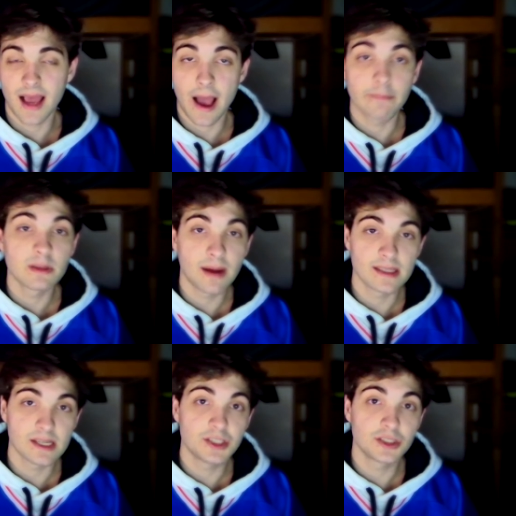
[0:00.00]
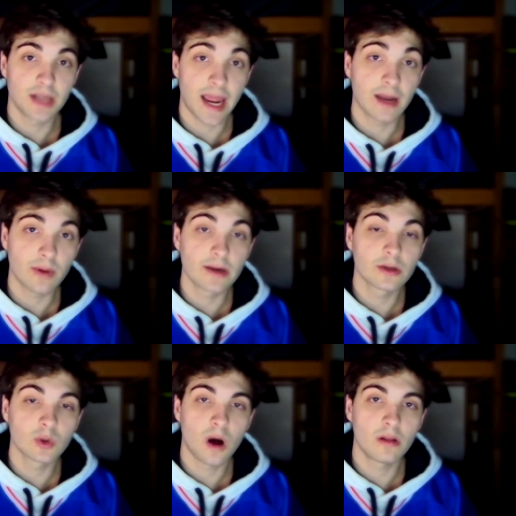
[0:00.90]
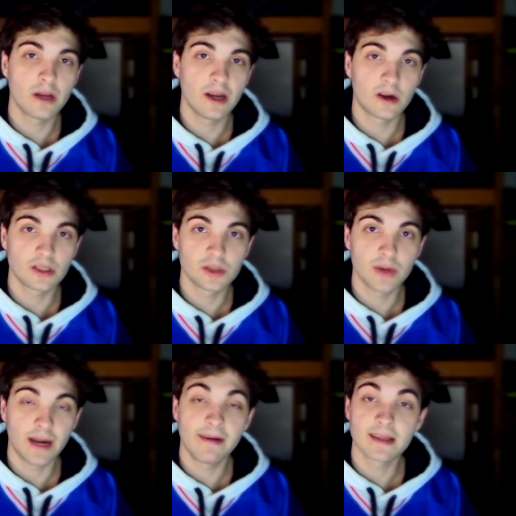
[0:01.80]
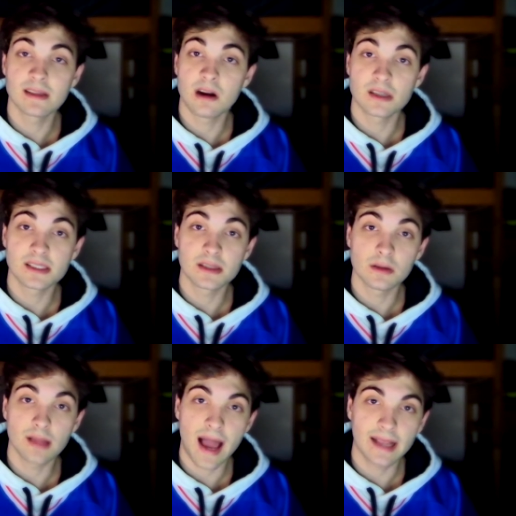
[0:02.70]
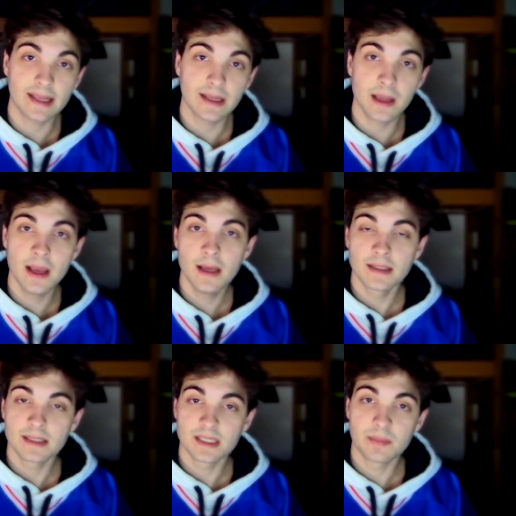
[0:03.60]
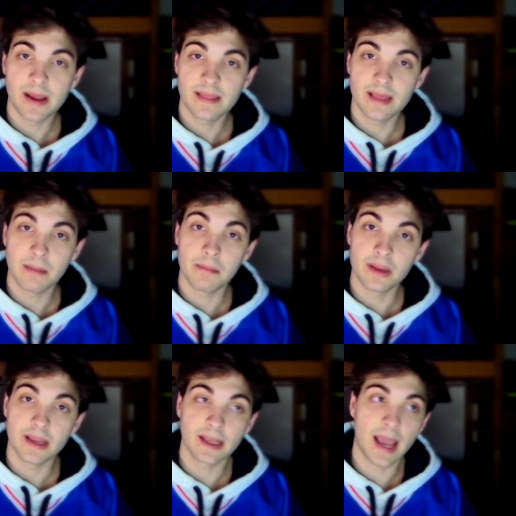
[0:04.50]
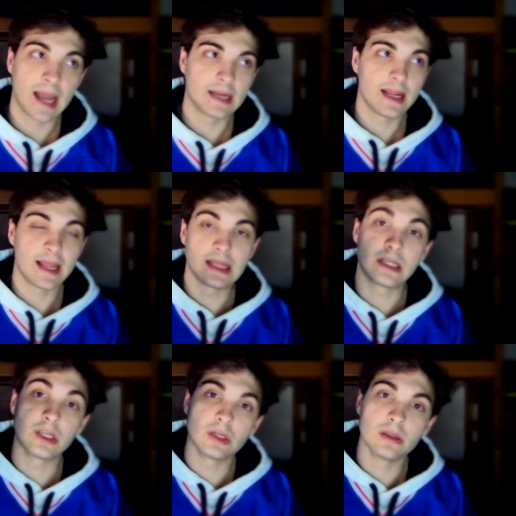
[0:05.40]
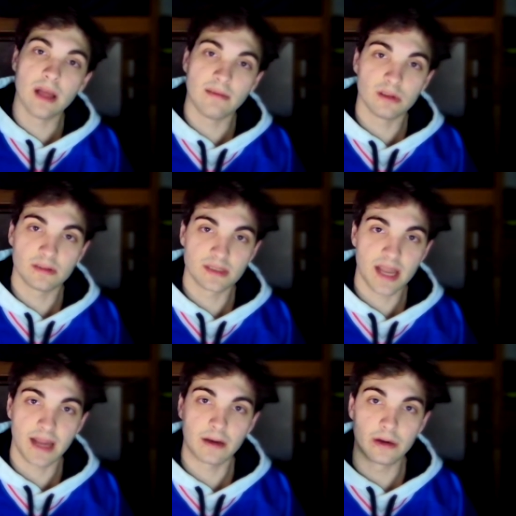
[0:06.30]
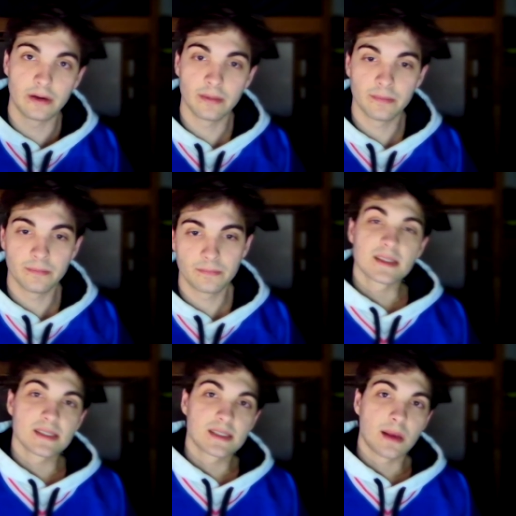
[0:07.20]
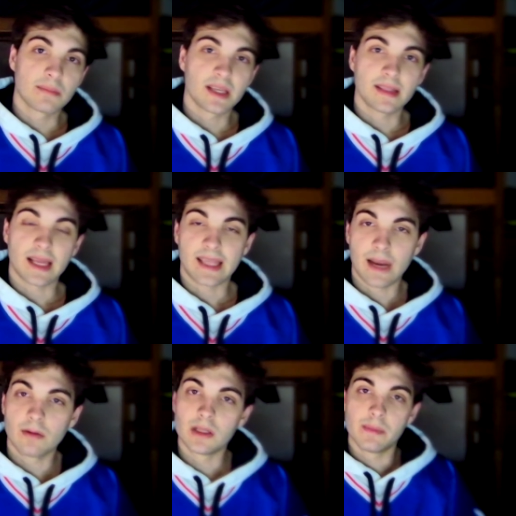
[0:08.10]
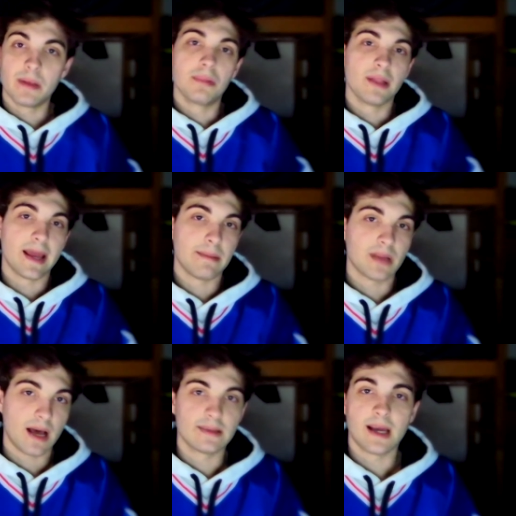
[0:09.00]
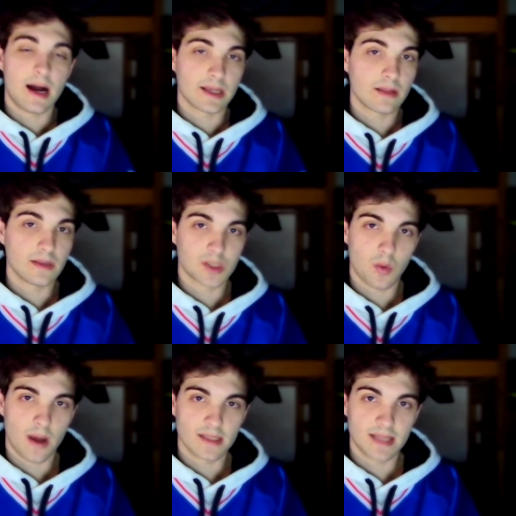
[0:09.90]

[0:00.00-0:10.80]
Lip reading: optimization and render quality are two areas that are still lacking, despite them being at a good level of standard. But this is something that can't really be blamed on the Oculus Quest,